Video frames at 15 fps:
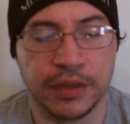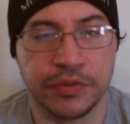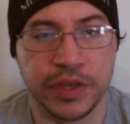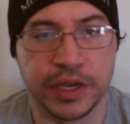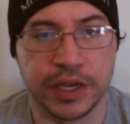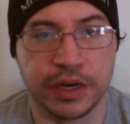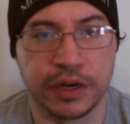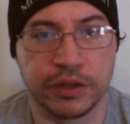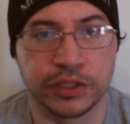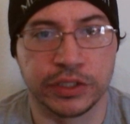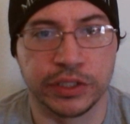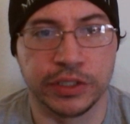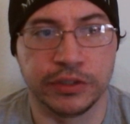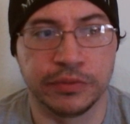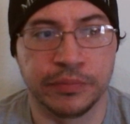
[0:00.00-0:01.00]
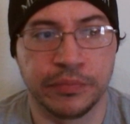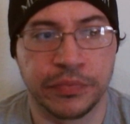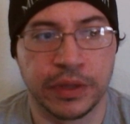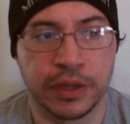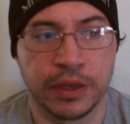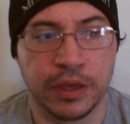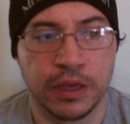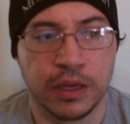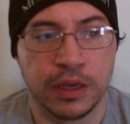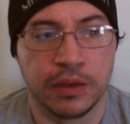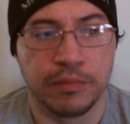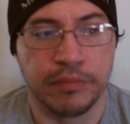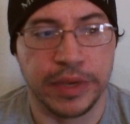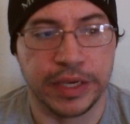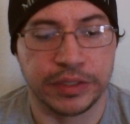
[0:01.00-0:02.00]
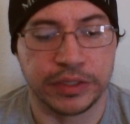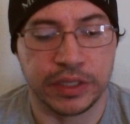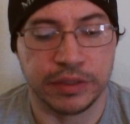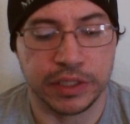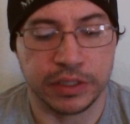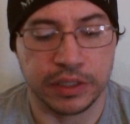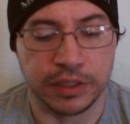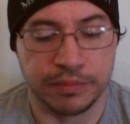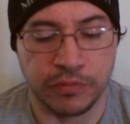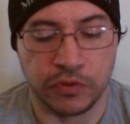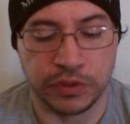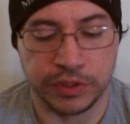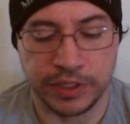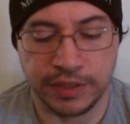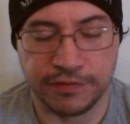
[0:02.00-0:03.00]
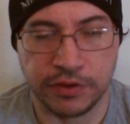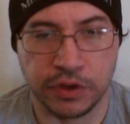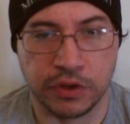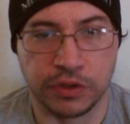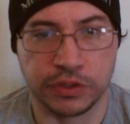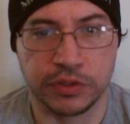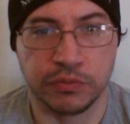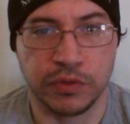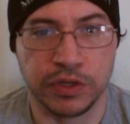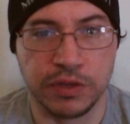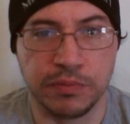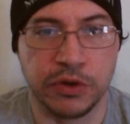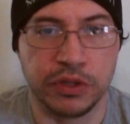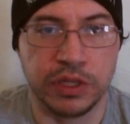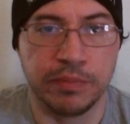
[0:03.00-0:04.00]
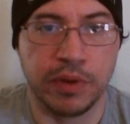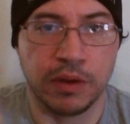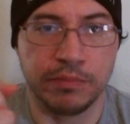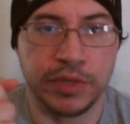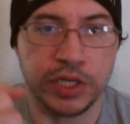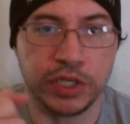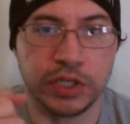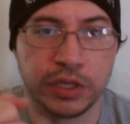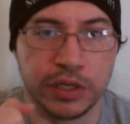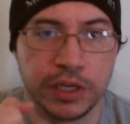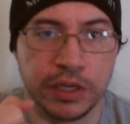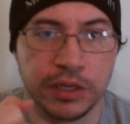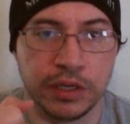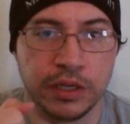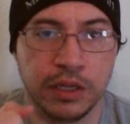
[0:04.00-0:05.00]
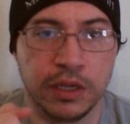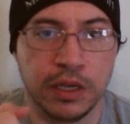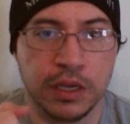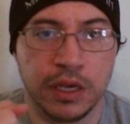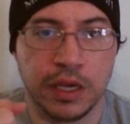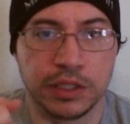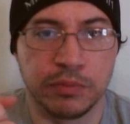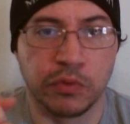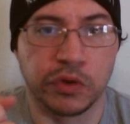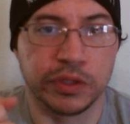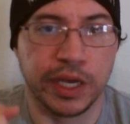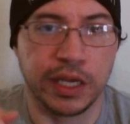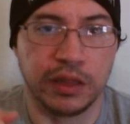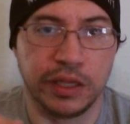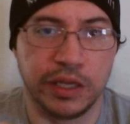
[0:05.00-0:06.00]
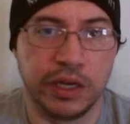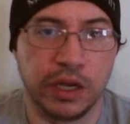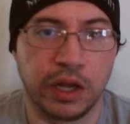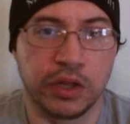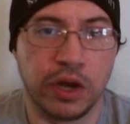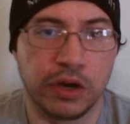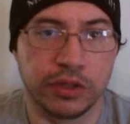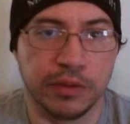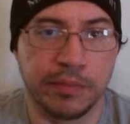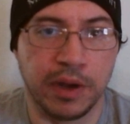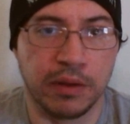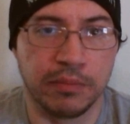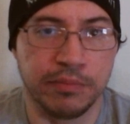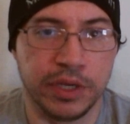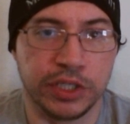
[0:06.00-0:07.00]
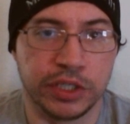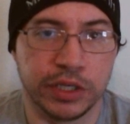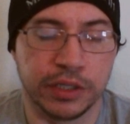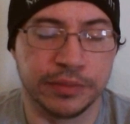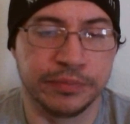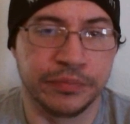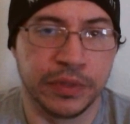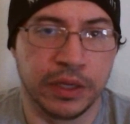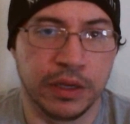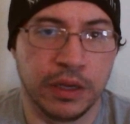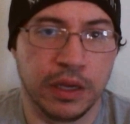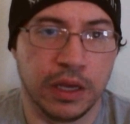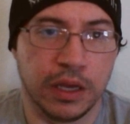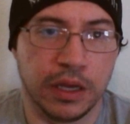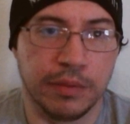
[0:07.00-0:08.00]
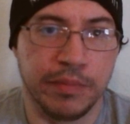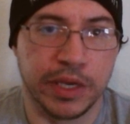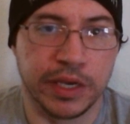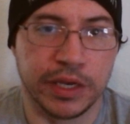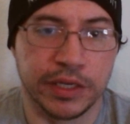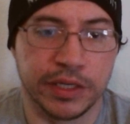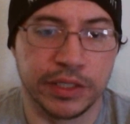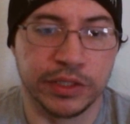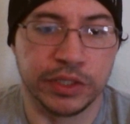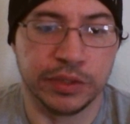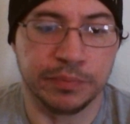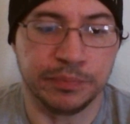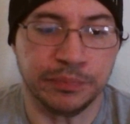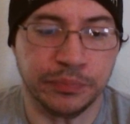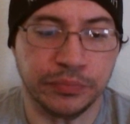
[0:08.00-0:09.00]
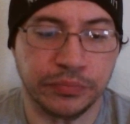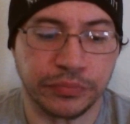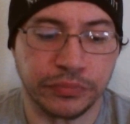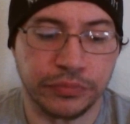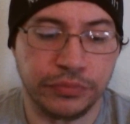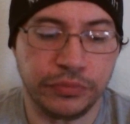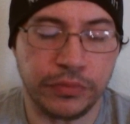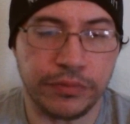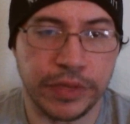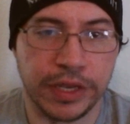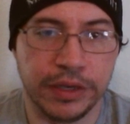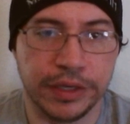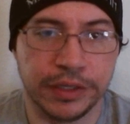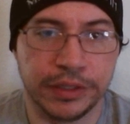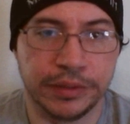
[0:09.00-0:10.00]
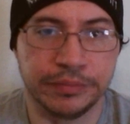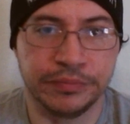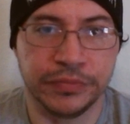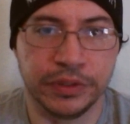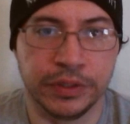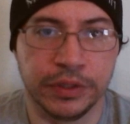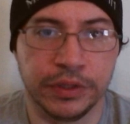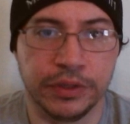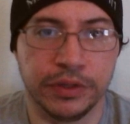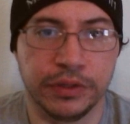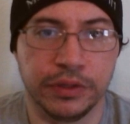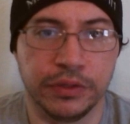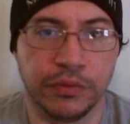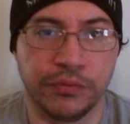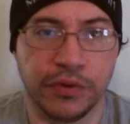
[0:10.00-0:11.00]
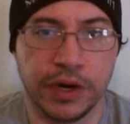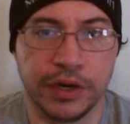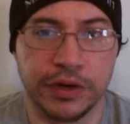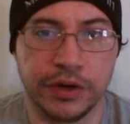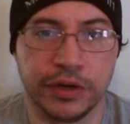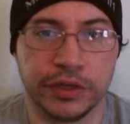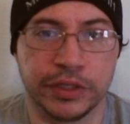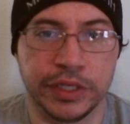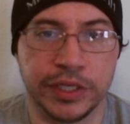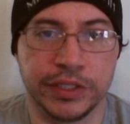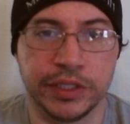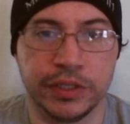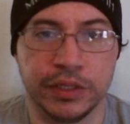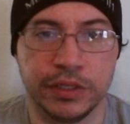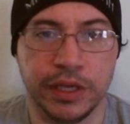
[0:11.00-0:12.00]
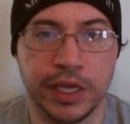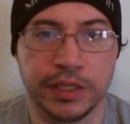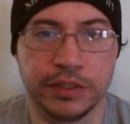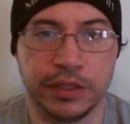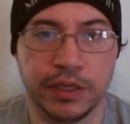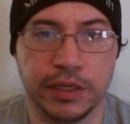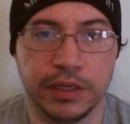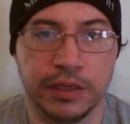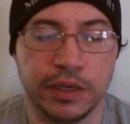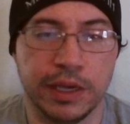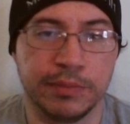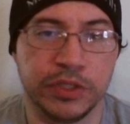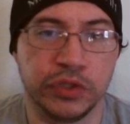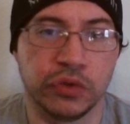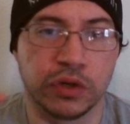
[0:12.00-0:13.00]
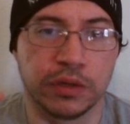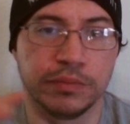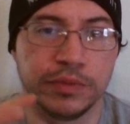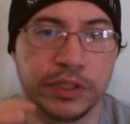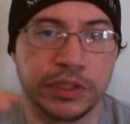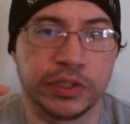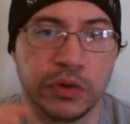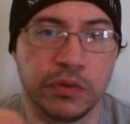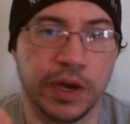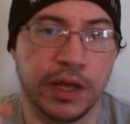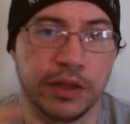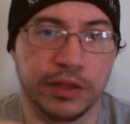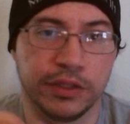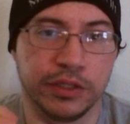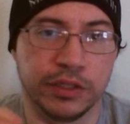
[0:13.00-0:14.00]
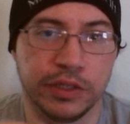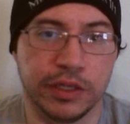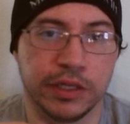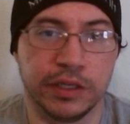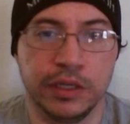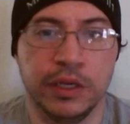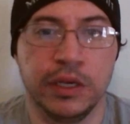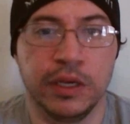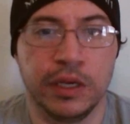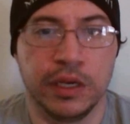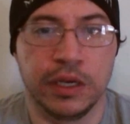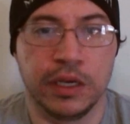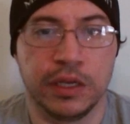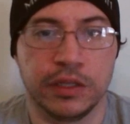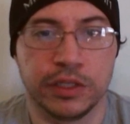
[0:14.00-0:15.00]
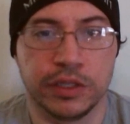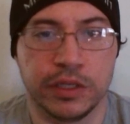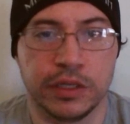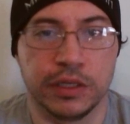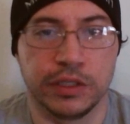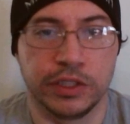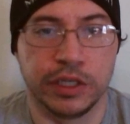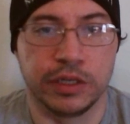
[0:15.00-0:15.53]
think it also makes it more difficult when you put the bombicha in. It's more likely to clog the bombicha because the water isn't absorbed so well into the into the